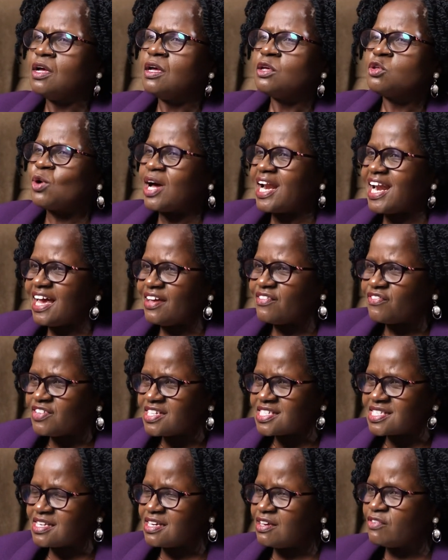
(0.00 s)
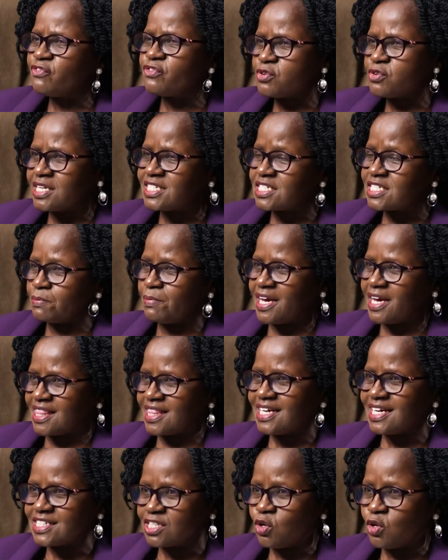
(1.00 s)
Your life is influenced by
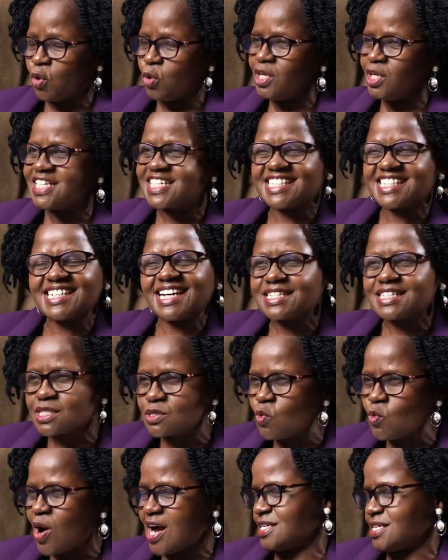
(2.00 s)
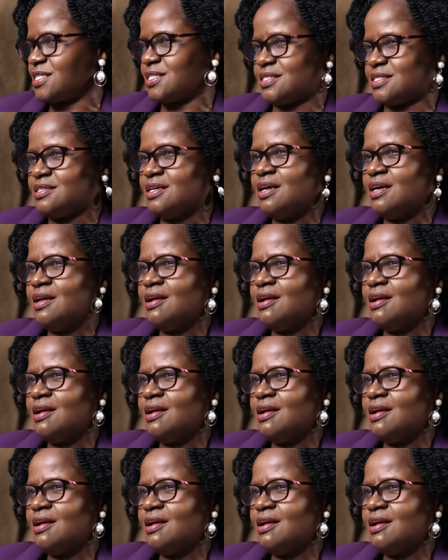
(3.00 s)
that law. It just works.